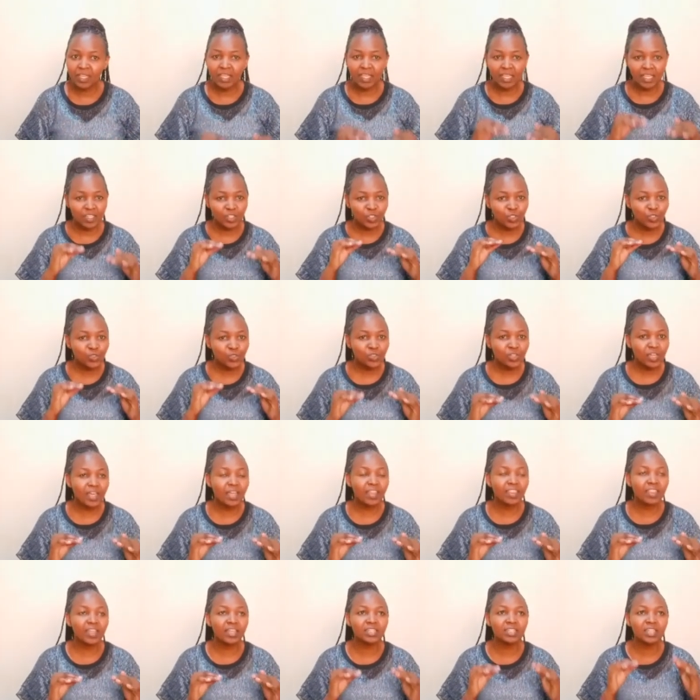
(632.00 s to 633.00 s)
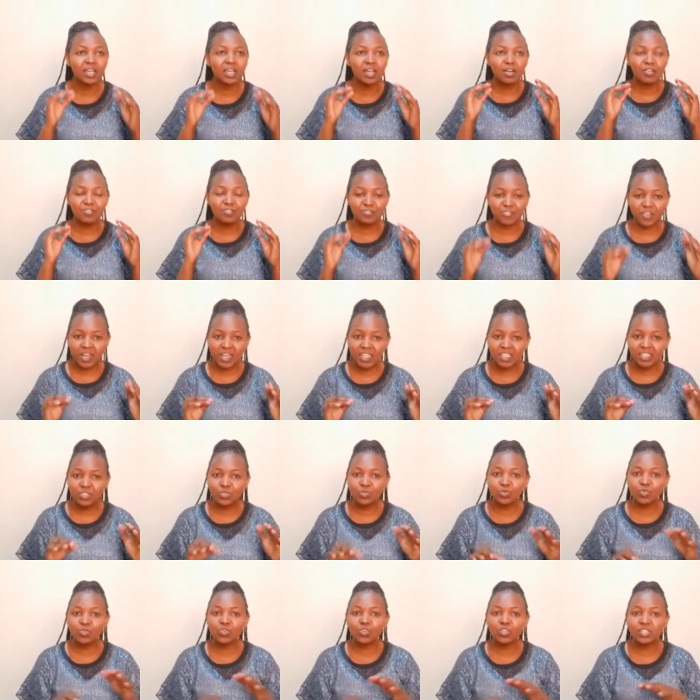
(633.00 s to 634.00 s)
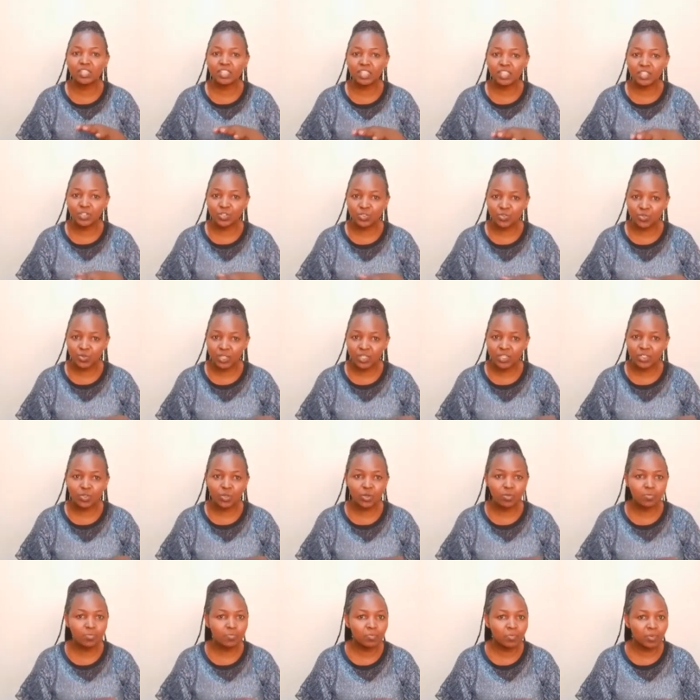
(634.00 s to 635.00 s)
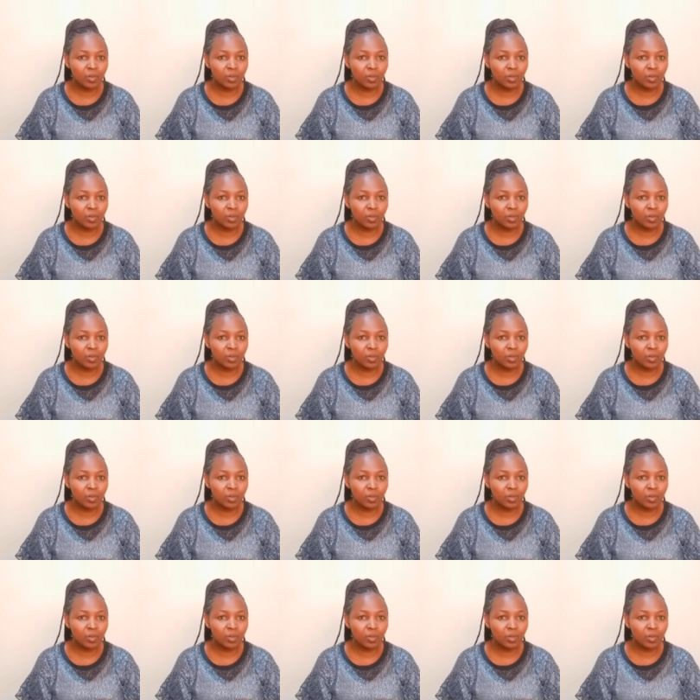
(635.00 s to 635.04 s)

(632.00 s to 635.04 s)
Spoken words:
ensure that first you concentrate on